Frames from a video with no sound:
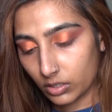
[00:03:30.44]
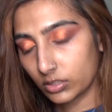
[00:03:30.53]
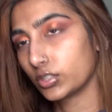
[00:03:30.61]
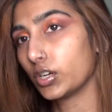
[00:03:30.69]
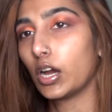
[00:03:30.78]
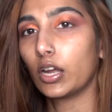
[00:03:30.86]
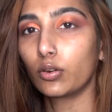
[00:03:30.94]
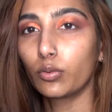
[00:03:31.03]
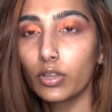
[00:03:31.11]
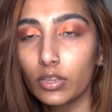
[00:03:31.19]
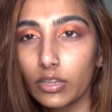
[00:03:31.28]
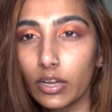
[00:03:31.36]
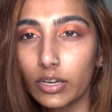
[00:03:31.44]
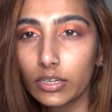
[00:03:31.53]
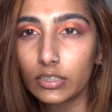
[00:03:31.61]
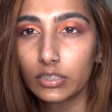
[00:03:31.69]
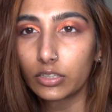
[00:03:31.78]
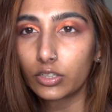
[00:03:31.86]
So I don't want
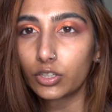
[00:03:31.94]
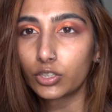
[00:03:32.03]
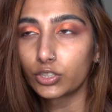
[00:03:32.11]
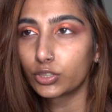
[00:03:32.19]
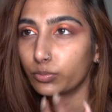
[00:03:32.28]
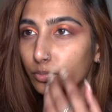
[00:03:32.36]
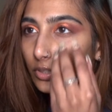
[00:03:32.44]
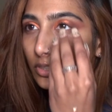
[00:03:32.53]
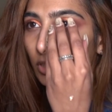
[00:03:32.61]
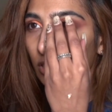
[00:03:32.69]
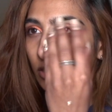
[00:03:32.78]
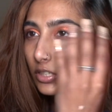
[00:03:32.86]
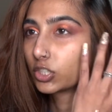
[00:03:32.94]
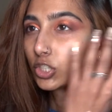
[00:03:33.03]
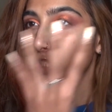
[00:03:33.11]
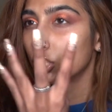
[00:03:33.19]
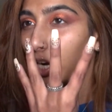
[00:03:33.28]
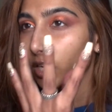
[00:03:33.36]
that glitter to be like
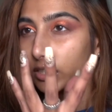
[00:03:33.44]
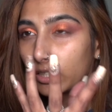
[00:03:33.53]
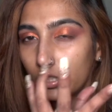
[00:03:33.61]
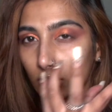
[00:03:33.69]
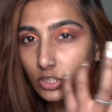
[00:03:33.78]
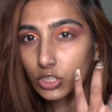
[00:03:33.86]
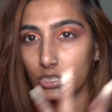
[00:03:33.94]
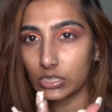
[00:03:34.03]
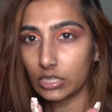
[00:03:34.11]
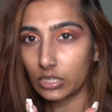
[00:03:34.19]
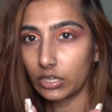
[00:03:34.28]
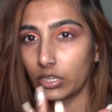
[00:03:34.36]
chunky and just there.